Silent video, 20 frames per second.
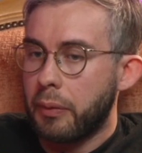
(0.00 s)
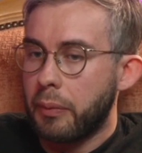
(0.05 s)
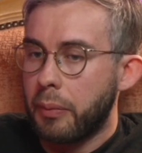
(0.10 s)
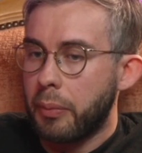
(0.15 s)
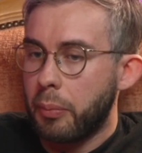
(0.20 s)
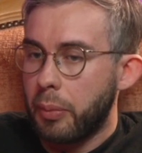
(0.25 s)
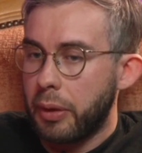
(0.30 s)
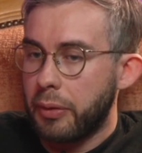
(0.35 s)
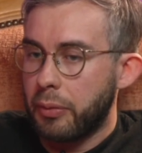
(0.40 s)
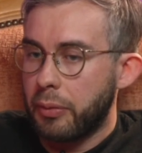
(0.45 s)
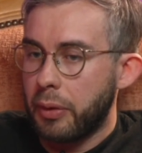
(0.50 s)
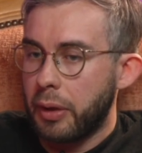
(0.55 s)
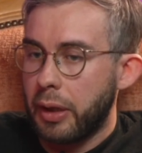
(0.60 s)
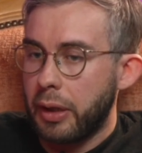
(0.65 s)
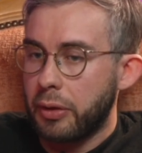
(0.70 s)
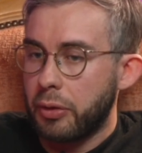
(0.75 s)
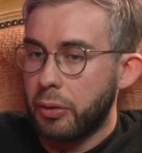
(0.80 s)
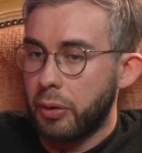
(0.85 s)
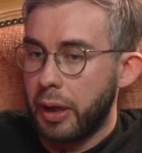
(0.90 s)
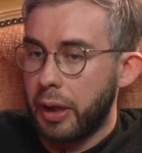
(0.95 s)
we've
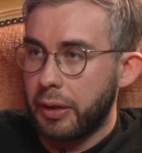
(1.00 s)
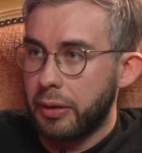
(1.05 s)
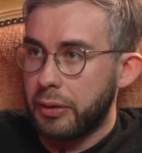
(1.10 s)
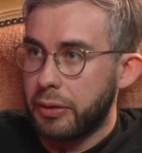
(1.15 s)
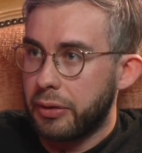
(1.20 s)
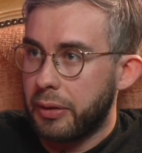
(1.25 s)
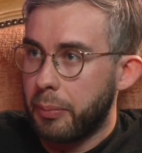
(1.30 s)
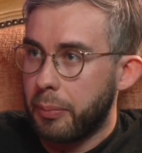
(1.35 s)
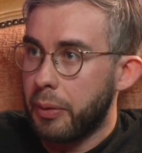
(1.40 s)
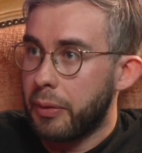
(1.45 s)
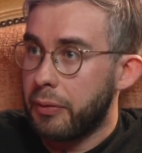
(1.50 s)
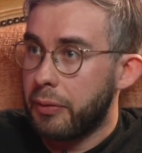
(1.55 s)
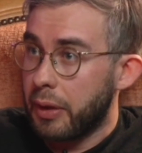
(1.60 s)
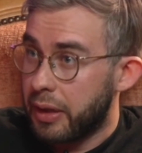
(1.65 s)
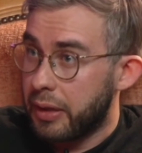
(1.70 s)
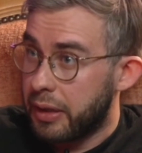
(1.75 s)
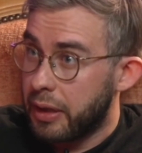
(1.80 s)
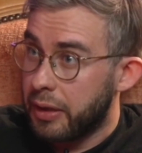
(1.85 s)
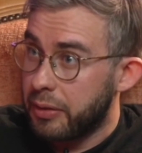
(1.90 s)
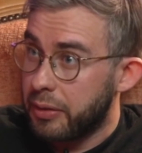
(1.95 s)
really tried to simplify
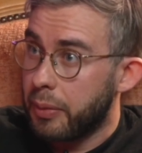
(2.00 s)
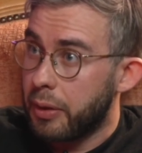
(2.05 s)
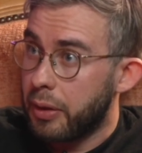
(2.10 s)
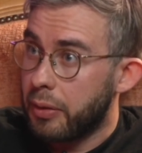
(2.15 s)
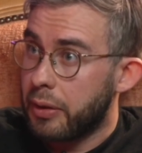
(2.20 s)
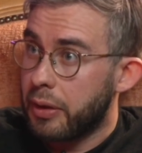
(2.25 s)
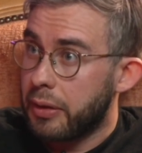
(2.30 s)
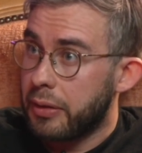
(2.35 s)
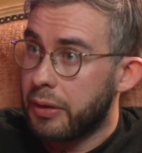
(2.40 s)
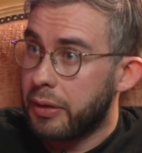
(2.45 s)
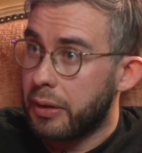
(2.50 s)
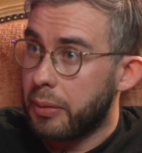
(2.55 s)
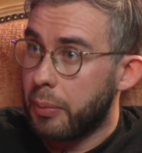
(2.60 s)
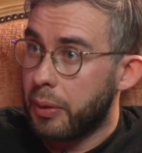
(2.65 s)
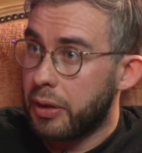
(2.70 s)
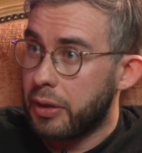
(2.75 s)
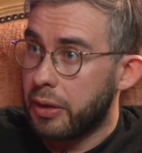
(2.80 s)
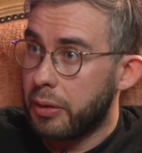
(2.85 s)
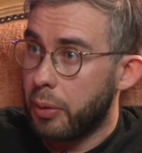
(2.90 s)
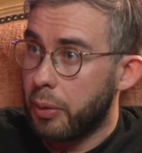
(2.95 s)
the experience as
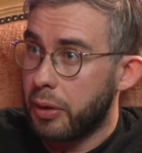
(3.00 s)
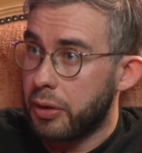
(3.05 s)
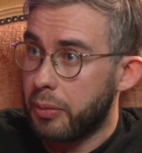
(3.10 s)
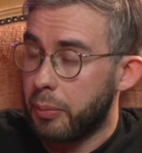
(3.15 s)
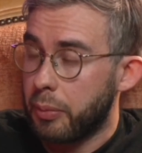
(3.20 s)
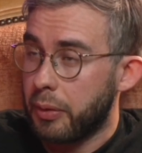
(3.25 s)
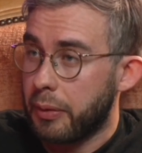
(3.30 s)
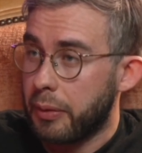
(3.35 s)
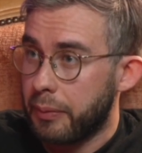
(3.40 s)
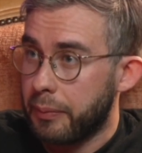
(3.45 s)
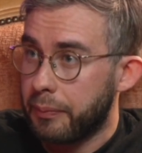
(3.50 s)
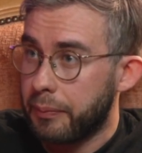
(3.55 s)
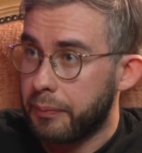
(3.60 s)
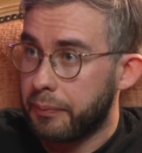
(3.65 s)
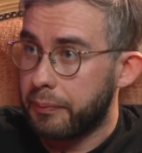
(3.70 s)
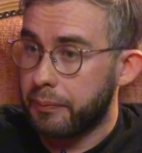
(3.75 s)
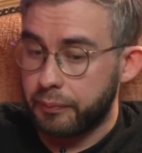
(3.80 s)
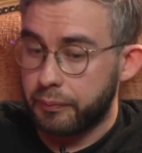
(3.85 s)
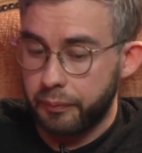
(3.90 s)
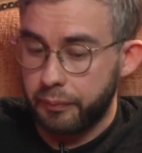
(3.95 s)
much as possible.
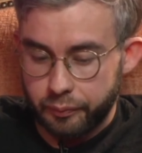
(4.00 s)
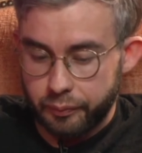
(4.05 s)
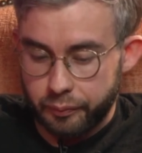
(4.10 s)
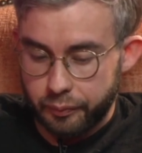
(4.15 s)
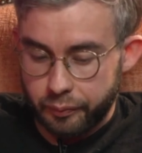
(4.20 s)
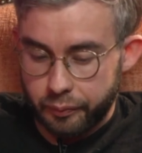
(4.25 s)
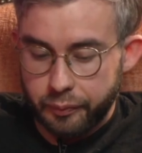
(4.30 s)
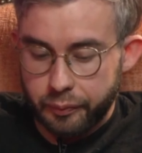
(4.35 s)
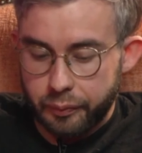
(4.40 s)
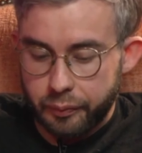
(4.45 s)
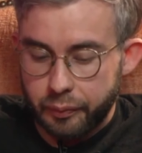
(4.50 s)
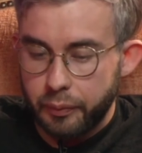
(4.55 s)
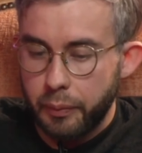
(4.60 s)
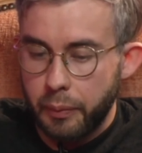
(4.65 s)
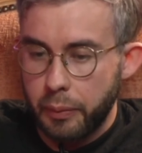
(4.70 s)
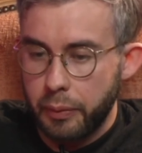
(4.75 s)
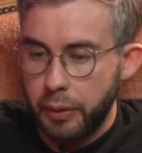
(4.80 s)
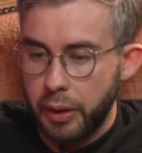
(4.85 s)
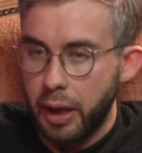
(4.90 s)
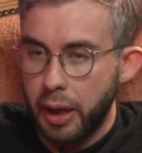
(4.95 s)

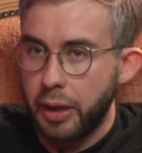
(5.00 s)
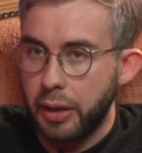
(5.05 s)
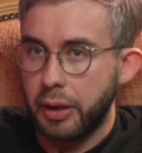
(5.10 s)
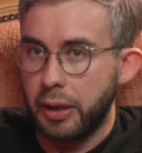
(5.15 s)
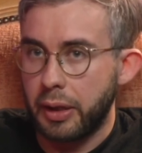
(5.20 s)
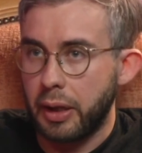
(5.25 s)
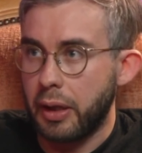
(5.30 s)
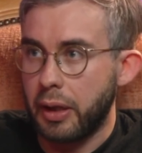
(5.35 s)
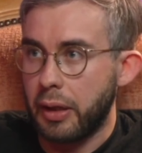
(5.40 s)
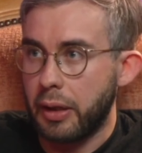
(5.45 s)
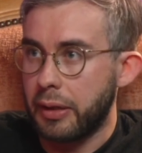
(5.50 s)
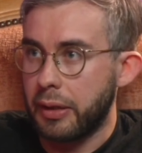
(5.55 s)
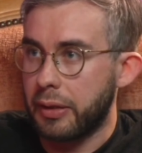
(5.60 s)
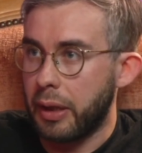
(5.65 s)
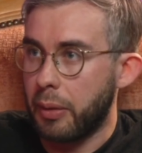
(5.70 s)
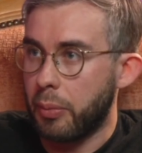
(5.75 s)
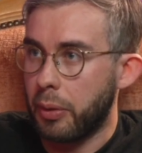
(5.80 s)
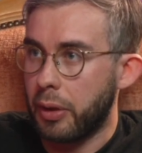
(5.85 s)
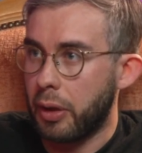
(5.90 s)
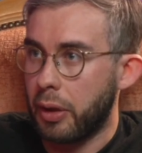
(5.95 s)
The idea is
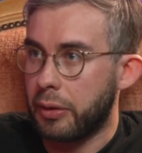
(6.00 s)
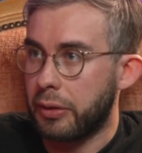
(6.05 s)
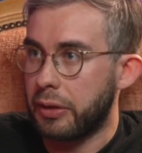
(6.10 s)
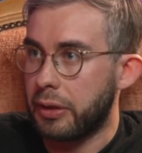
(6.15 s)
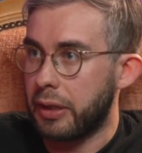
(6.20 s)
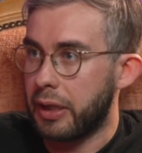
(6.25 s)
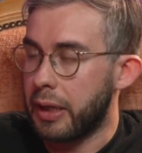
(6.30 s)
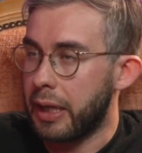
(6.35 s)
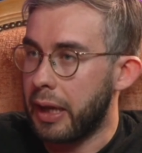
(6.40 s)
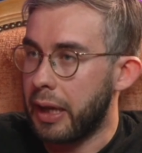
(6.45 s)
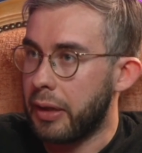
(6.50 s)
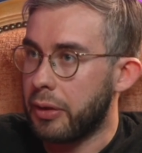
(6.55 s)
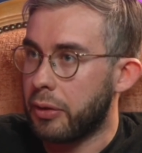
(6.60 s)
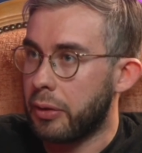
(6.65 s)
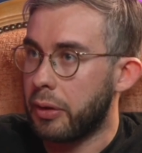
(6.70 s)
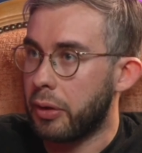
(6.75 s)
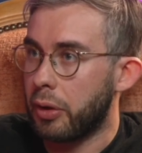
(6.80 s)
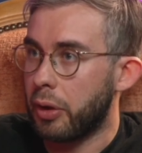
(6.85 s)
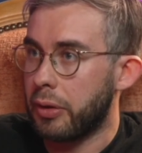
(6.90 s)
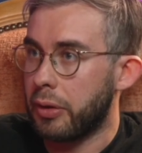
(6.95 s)
that we're going to connect to
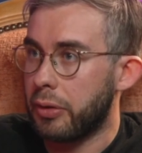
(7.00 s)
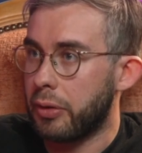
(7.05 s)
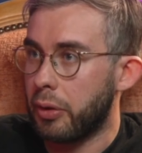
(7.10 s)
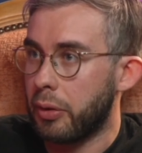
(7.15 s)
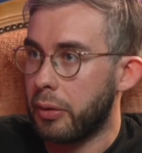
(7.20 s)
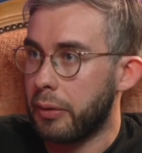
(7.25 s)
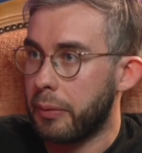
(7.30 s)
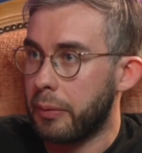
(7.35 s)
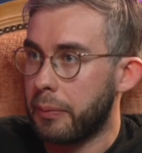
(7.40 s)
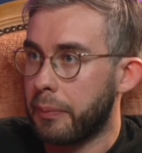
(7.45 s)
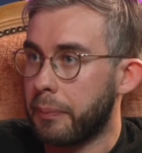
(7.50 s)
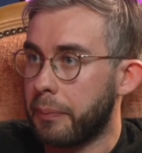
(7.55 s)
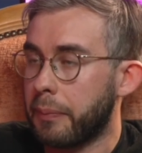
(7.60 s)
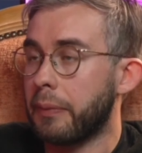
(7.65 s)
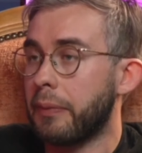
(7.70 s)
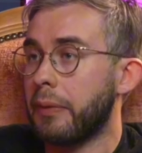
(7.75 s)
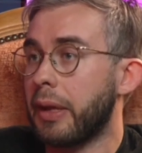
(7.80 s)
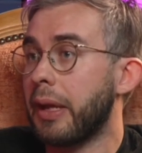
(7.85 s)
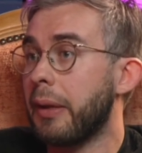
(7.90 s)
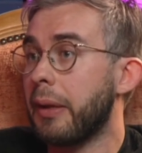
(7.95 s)
the console,
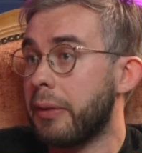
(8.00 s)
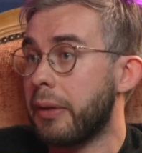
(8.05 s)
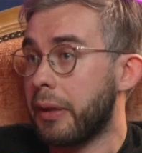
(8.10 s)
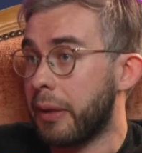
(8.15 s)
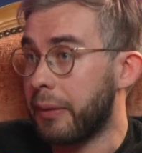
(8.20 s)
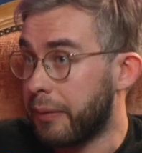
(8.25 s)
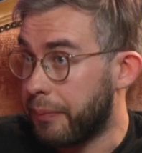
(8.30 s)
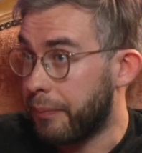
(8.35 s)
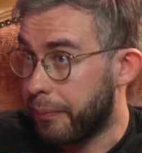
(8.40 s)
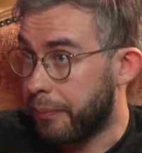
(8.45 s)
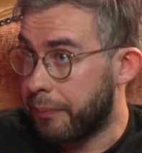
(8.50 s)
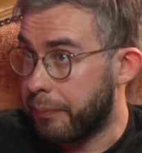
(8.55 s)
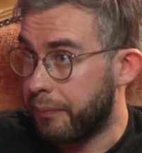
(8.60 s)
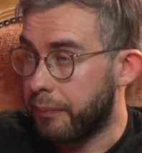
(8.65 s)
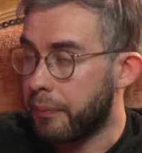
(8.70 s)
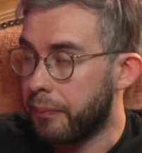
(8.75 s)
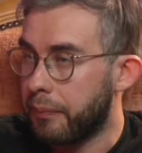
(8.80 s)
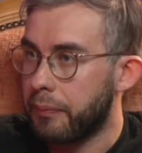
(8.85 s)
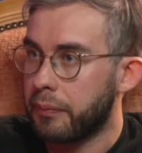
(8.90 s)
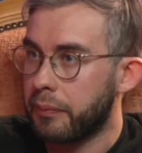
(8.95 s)
Clever,
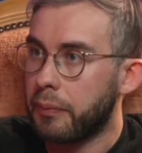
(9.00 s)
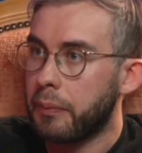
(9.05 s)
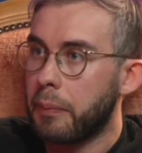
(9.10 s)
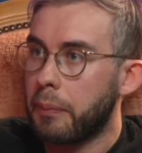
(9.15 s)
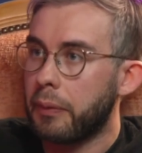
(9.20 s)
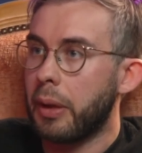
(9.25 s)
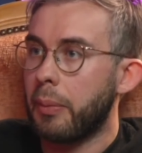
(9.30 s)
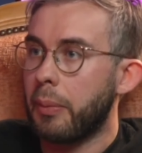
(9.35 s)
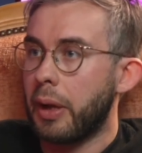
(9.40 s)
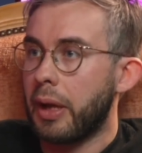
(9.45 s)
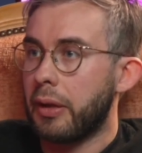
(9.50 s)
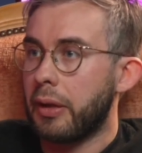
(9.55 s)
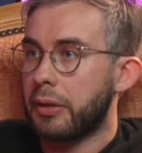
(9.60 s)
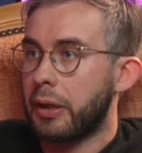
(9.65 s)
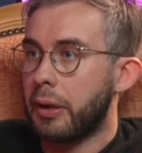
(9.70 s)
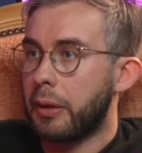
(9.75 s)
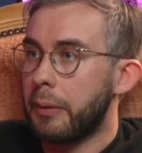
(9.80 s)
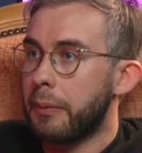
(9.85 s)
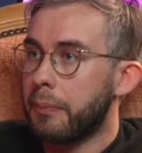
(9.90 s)
Commander,